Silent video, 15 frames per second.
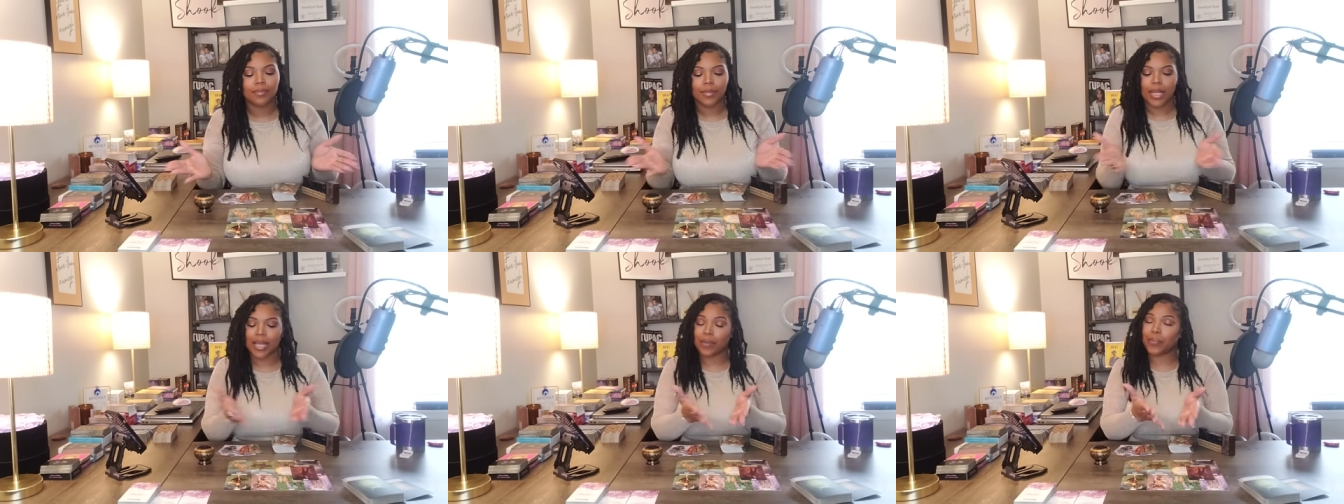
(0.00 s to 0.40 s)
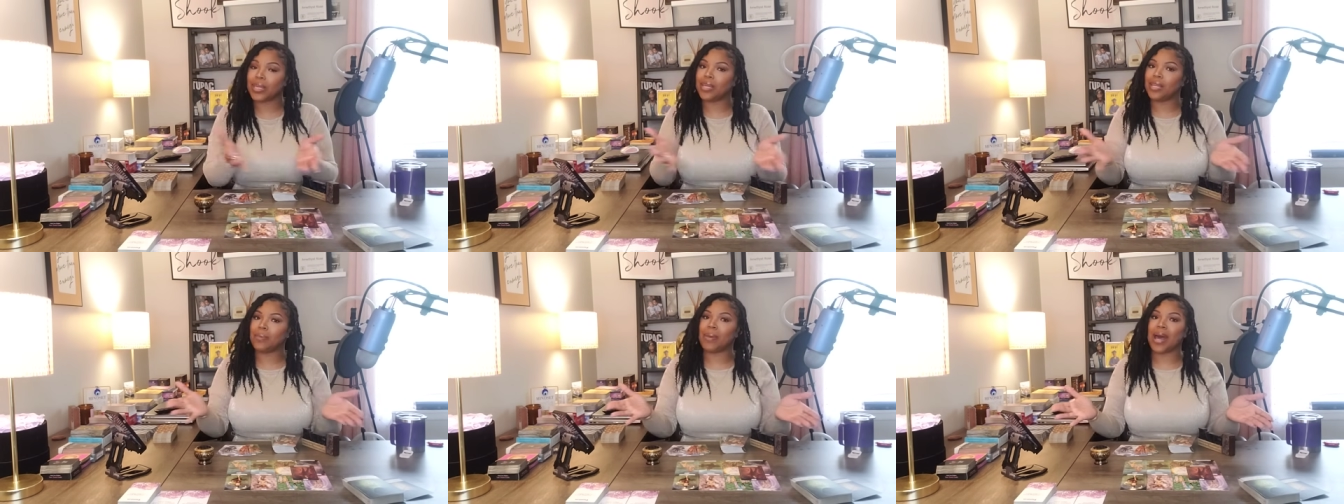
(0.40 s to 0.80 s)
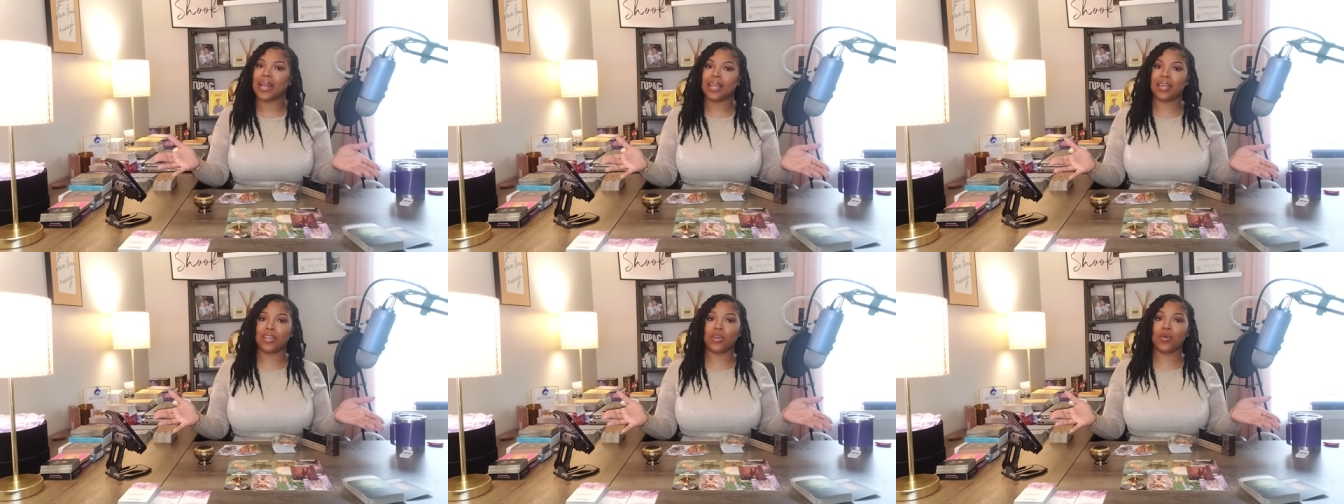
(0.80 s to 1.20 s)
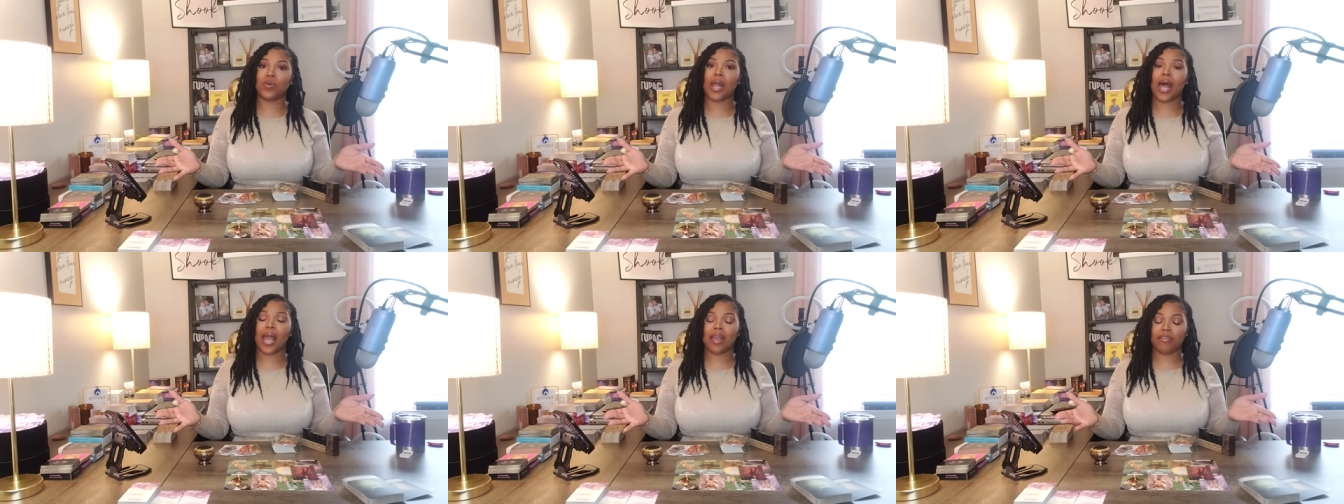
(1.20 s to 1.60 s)
That could be anybody in your
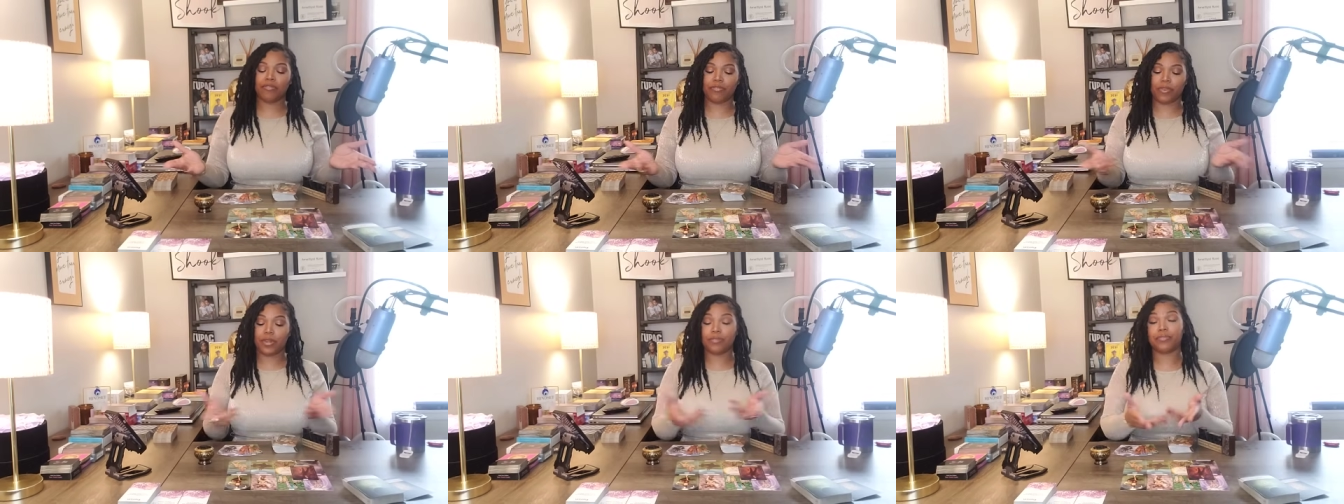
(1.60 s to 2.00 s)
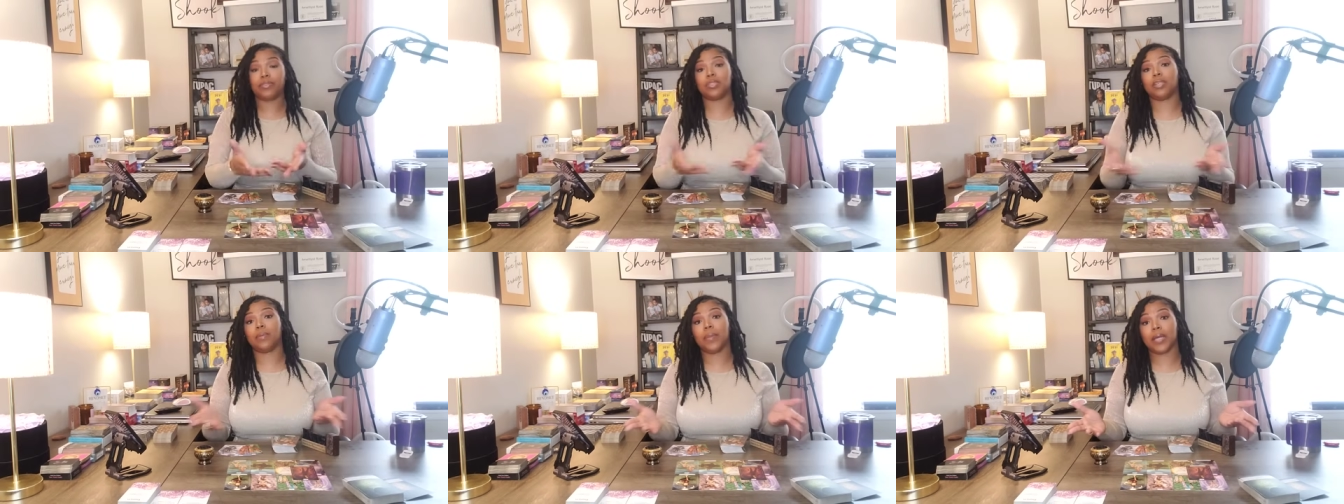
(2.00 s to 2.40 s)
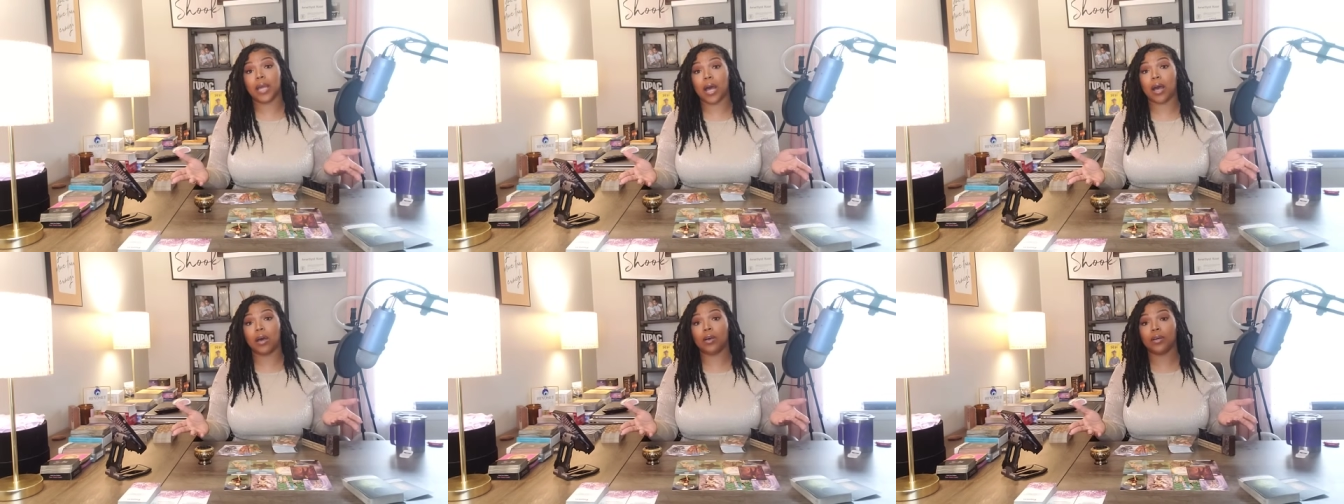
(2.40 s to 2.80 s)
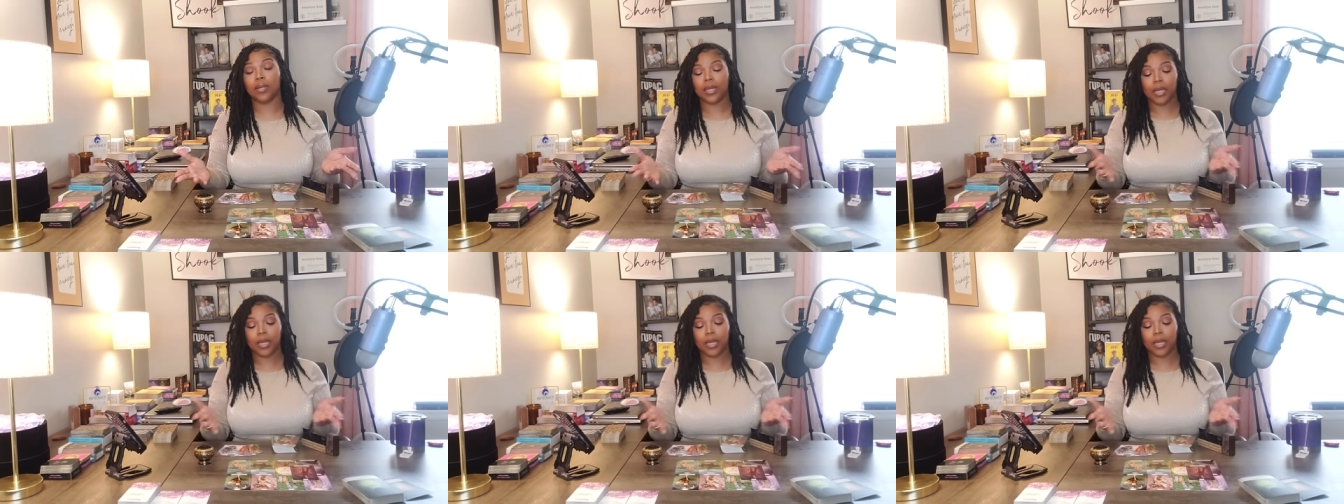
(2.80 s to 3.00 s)
life for some of y'all.